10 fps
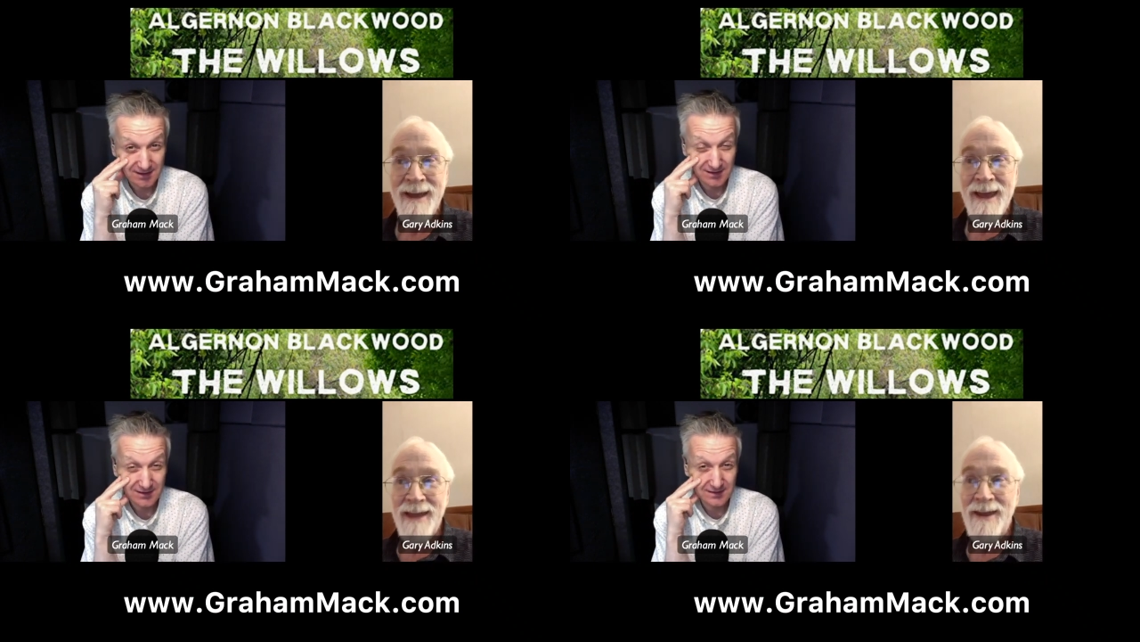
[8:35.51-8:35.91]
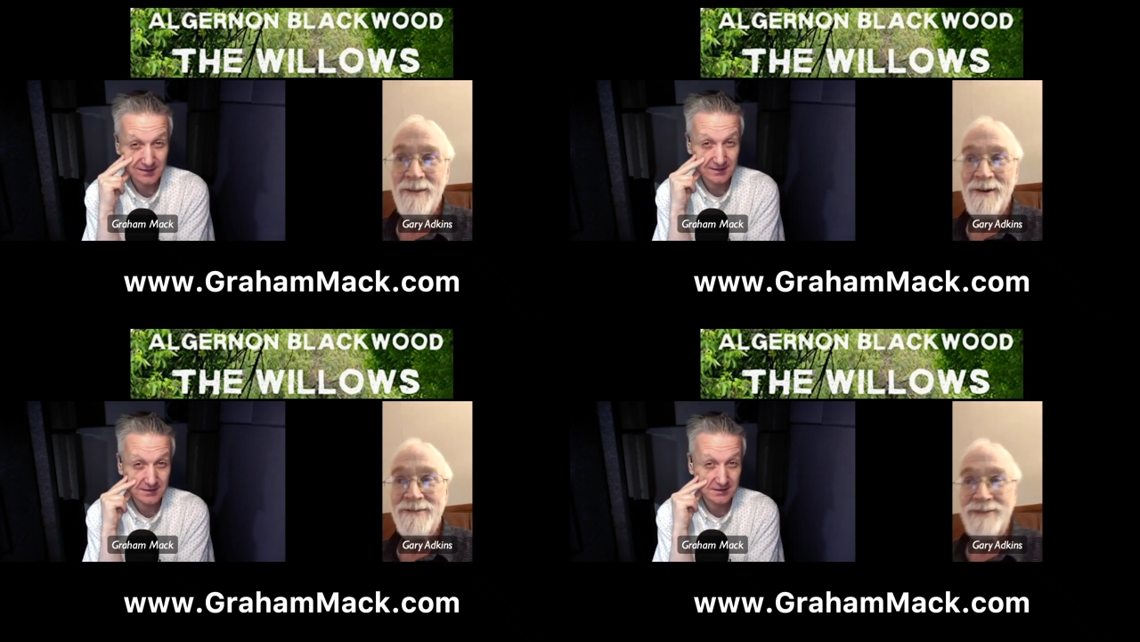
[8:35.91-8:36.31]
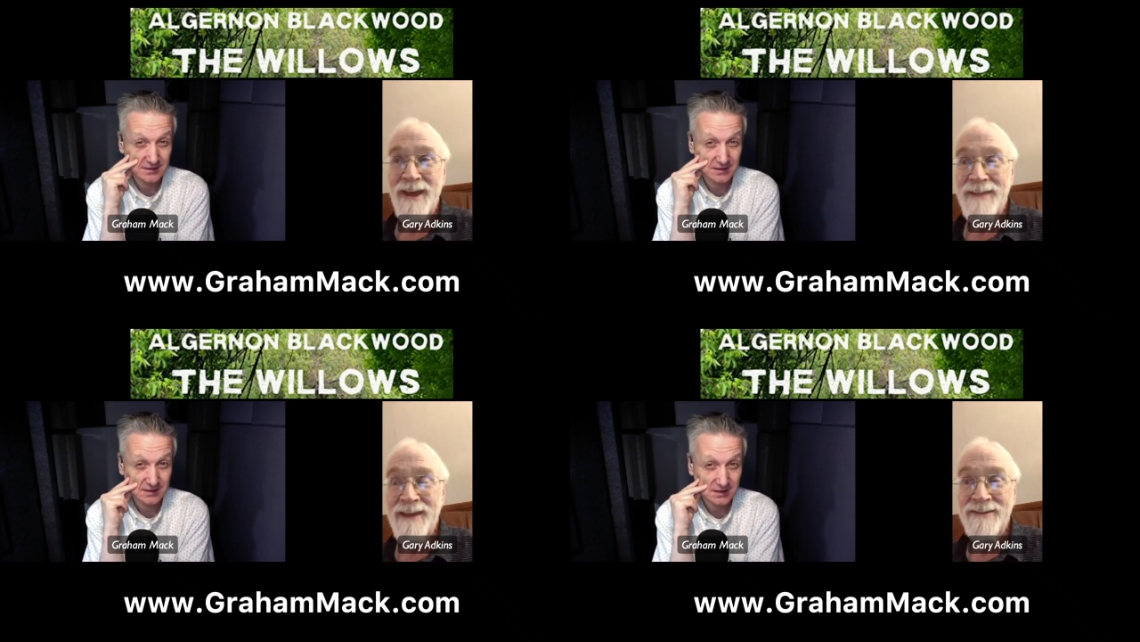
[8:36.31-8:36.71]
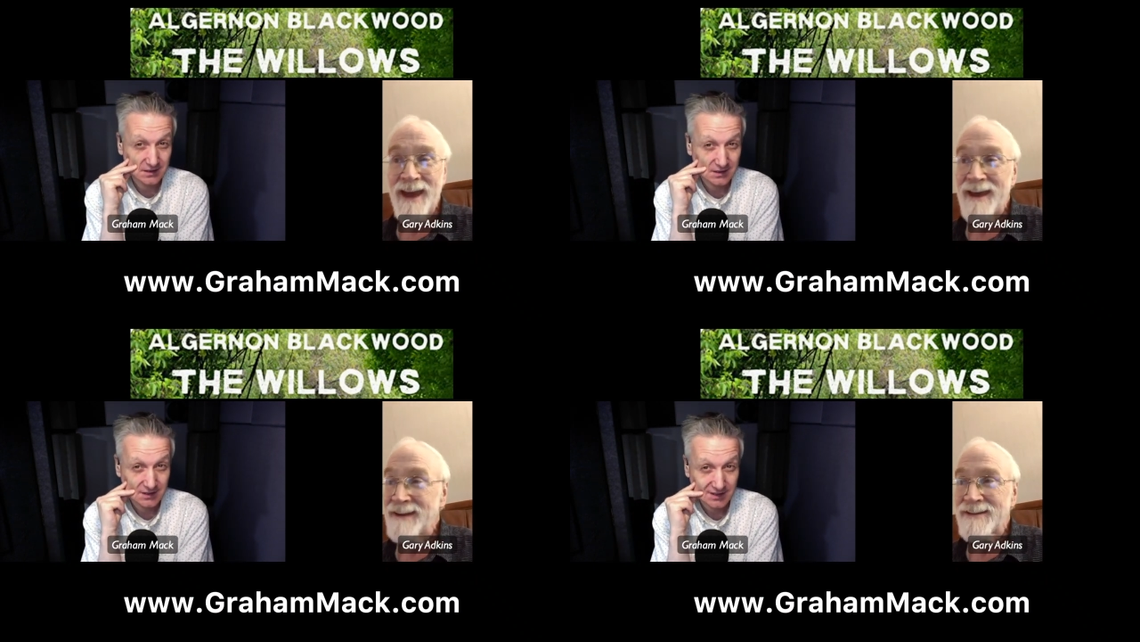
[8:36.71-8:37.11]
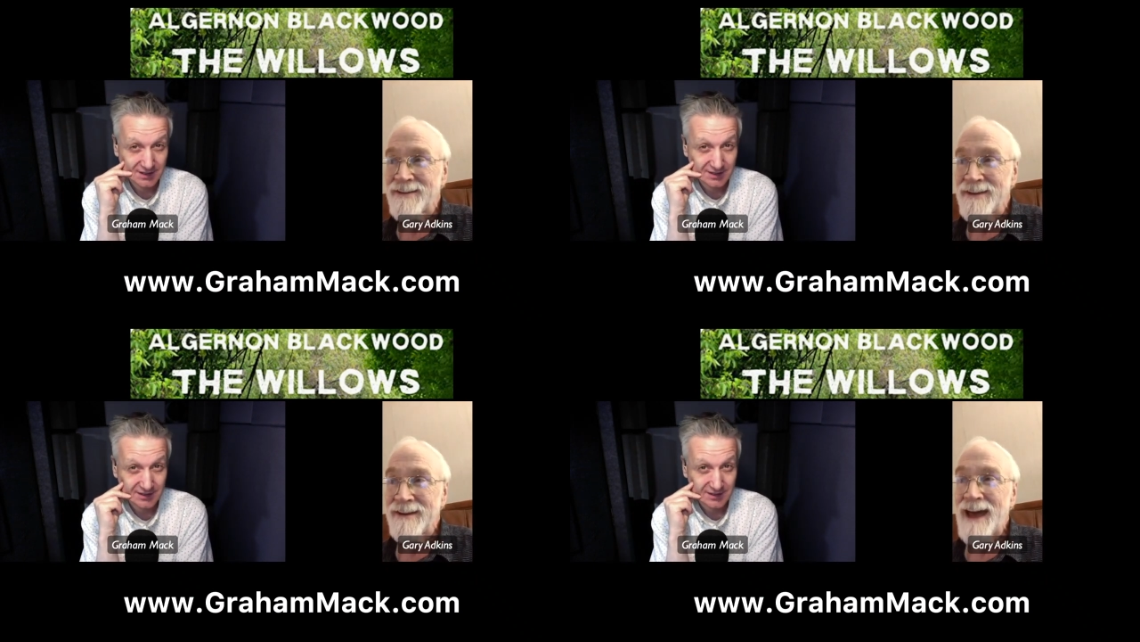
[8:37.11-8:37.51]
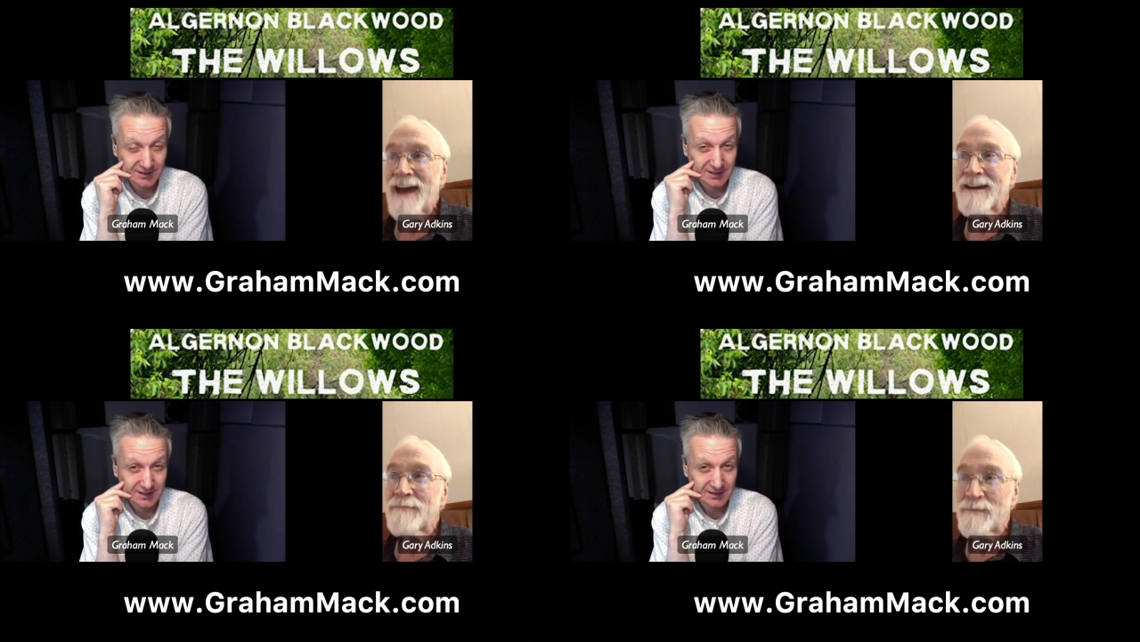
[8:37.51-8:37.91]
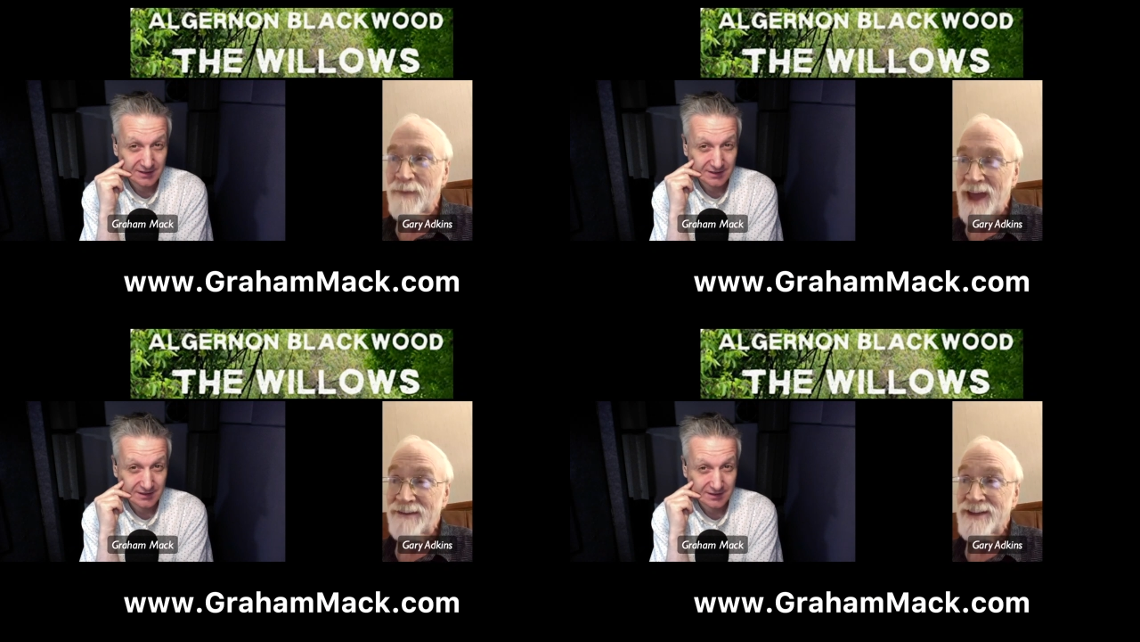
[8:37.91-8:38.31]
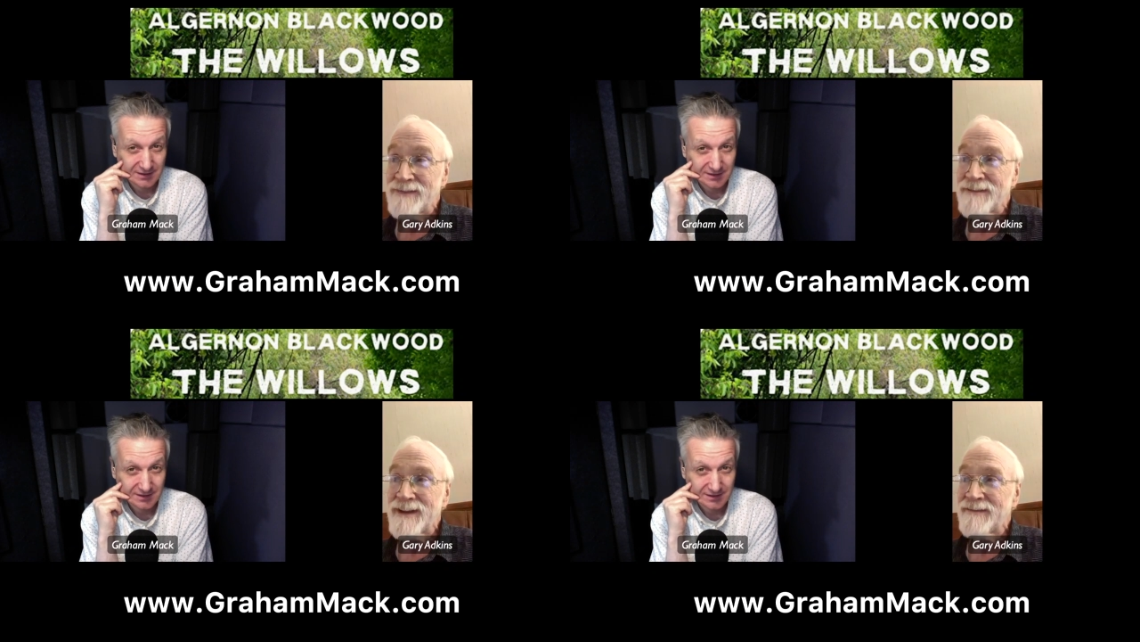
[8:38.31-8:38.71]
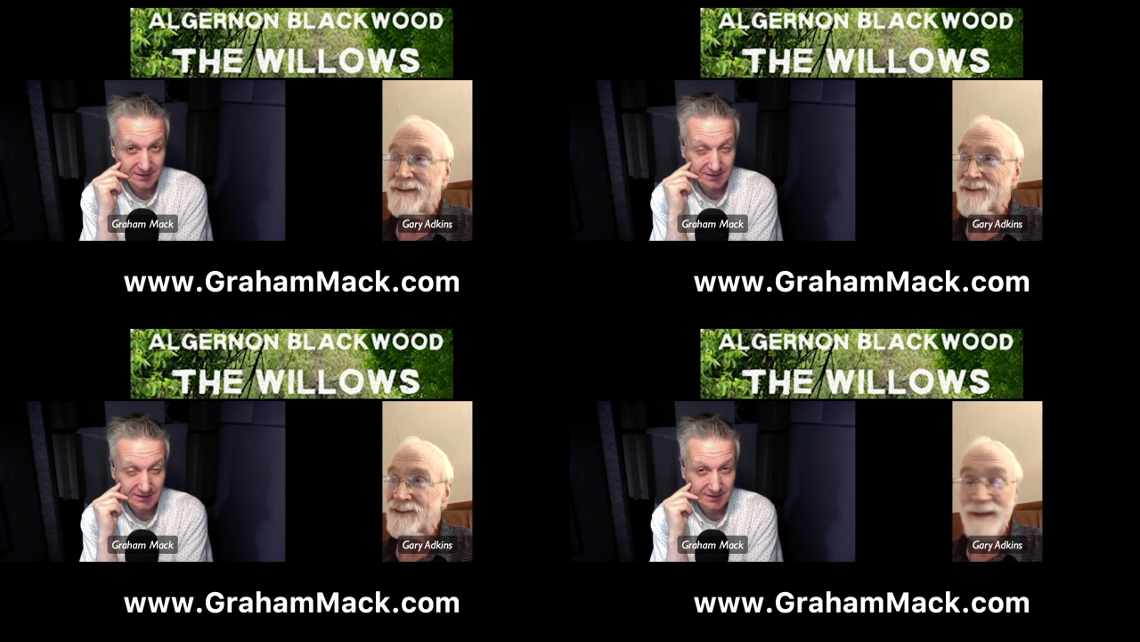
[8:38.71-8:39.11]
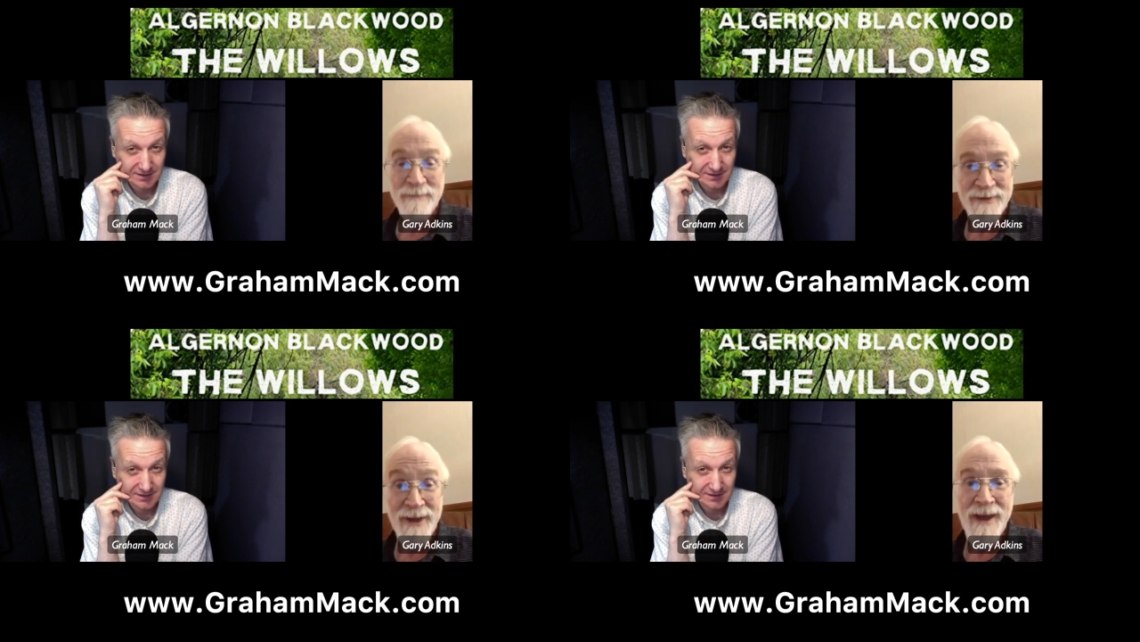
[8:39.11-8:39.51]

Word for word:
Speaker 1: In other words, they say it's not a catch even if it slips